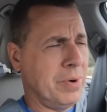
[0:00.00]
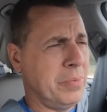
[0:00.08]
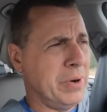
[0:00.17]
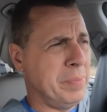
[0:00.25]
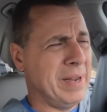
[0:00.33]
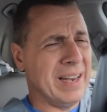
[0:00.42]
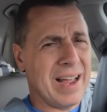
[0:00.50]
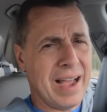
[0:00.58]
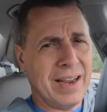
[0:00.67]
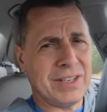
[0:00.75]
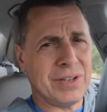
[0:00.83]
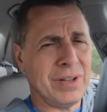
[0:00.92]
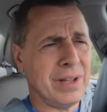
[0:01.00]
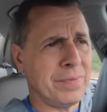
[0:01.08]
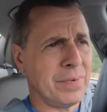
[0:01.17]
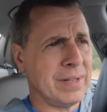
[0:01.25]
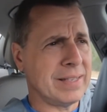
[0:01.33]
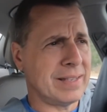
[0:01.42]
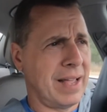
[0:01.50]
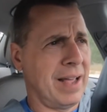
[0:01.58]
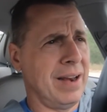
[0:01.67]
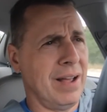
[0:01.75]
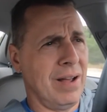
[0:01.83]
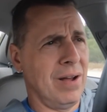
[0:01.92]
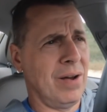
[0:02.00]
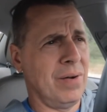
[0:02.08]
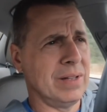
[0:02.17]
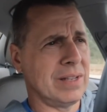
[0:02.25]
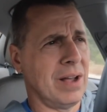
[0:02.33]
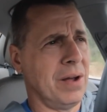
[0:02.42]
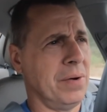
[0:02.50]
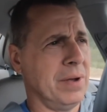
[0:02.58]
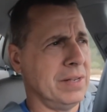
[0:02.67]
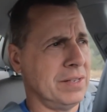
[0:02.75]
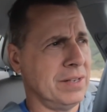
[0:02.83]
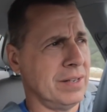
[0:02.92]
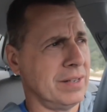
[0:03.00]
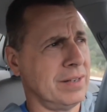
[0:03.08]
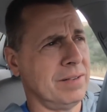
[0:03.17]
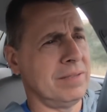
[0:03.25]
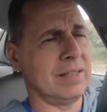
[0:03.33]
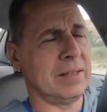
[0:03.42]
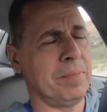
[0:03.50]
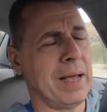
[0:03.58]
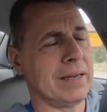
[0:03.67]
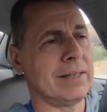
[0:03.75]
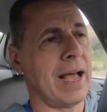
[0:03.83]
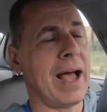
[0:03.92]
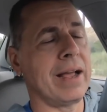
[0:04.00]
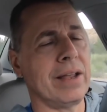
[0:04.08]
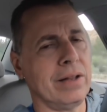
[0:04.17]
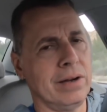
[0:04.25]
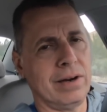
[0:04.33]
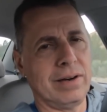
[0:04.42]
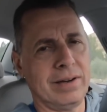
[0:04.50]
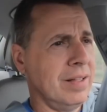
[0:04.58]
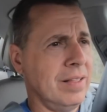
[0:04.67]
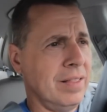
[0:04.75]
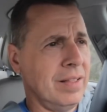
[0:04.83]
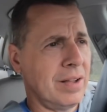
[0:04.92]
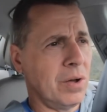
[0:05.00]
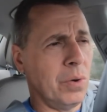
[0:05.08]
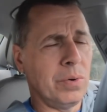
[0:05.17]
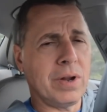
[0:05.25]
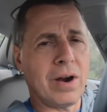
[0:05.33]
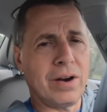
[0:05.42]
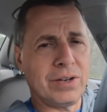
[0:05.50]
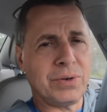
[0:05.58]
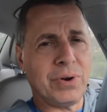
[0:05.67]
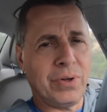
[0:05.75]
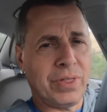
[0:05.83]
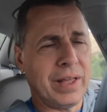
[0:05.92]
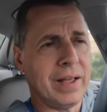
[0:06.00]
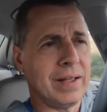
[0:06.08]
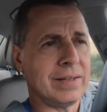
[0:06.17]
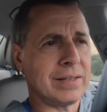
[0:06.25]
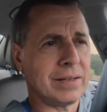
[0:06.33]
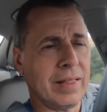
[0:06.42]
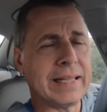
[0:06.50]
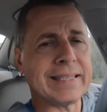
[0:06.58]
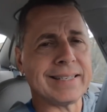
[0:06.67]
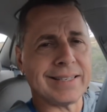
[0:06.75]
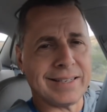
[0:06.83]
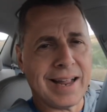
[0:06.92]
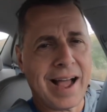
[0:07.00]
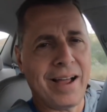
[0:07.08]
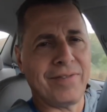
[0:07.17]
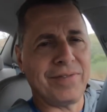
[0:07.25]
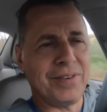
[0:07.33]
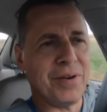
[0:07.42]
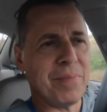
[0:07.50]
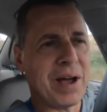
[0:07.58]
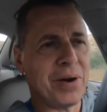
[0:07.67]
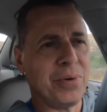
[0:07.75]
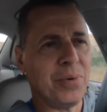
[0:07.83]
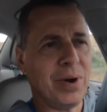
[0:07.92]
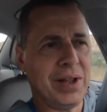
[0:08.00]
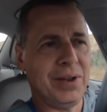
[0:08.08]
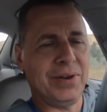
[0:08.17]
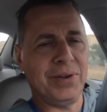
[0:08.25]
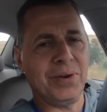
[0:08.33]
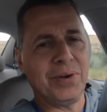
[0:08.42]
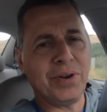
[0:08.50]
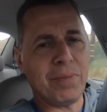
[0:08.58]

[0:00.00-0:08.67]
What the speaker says: We would be lying to you if we said, oh, it's always just spectacular. The cold hard truth is, this is life. No matter what you do, no